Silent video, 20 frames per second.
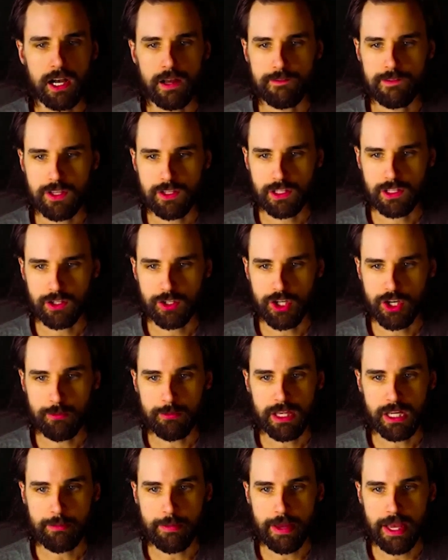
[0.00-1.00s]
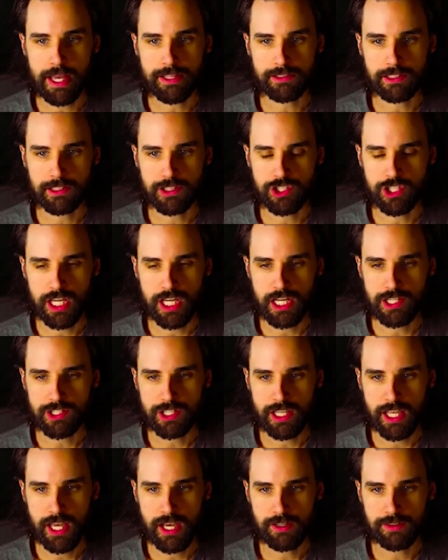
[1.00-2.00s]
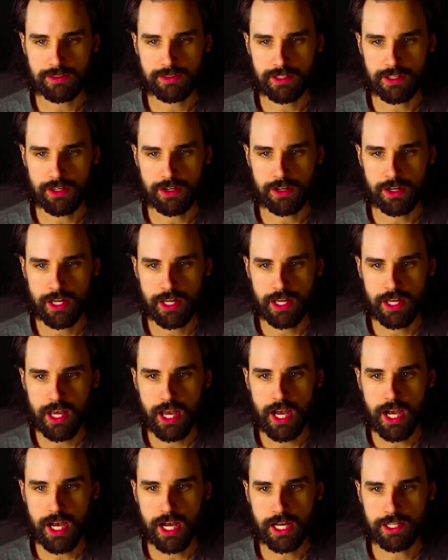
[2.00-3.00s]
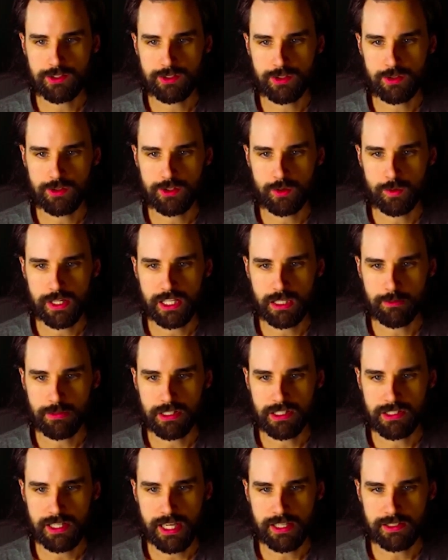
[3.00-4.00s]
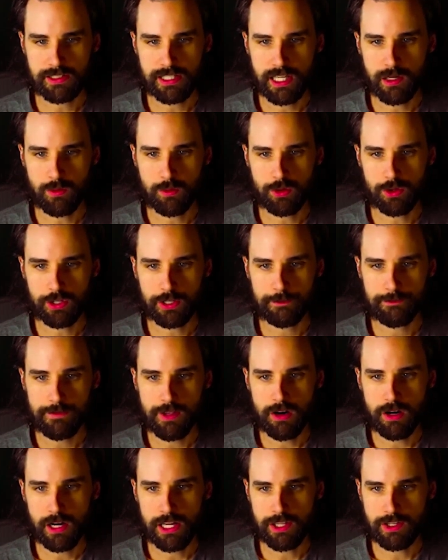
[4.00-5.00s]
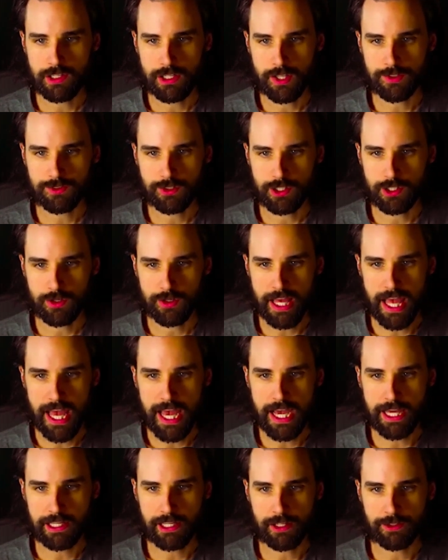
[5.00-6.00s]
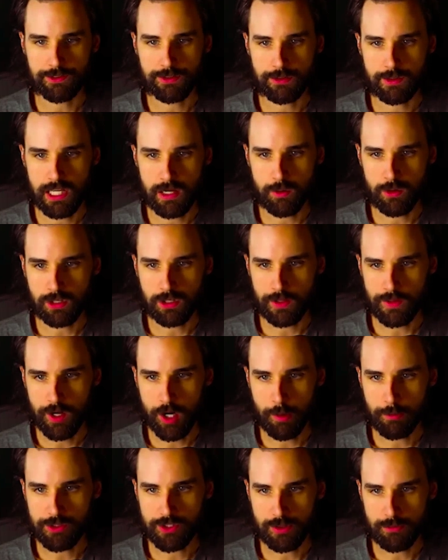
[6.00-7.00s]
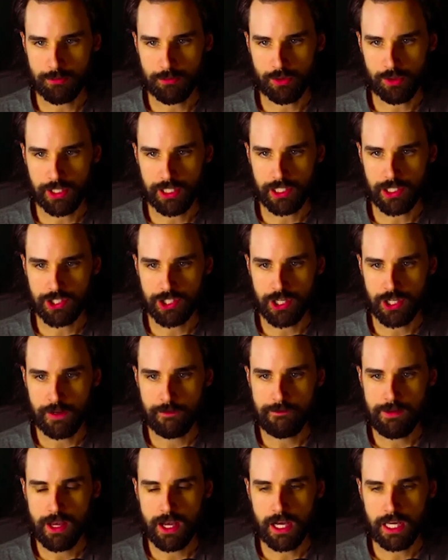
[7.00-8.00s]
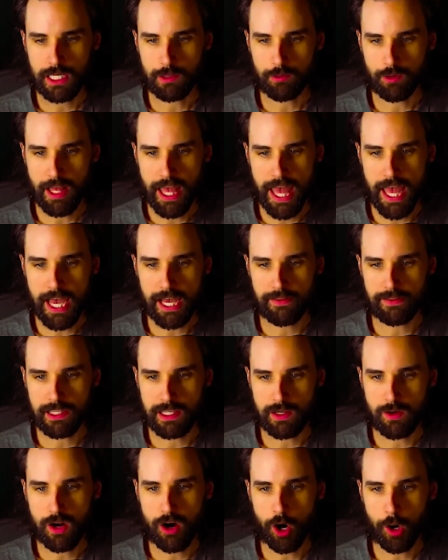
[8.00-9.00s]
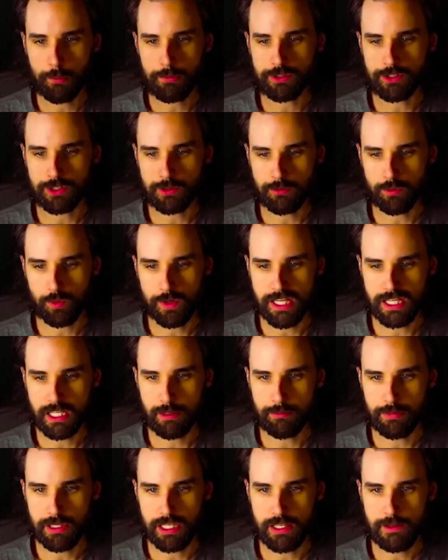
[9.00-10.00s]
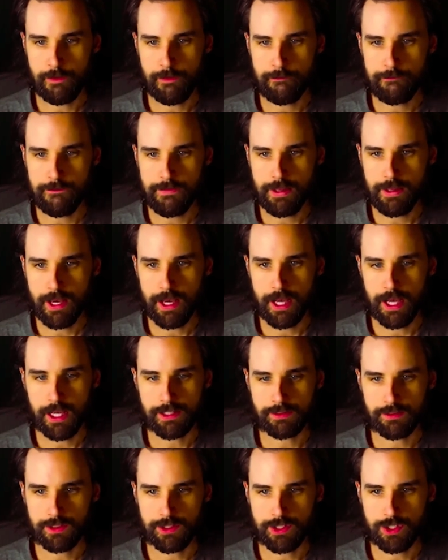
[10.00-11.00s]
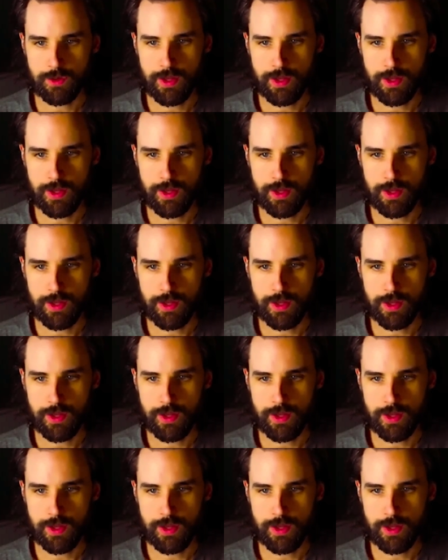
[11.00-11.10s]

You can go to your MetaMask and change accounts here to the Rinkeby test network. All right, you can also go to add L2 network on the Arbitrum bridge, and it will add the Arbitrum Rinkeby so that you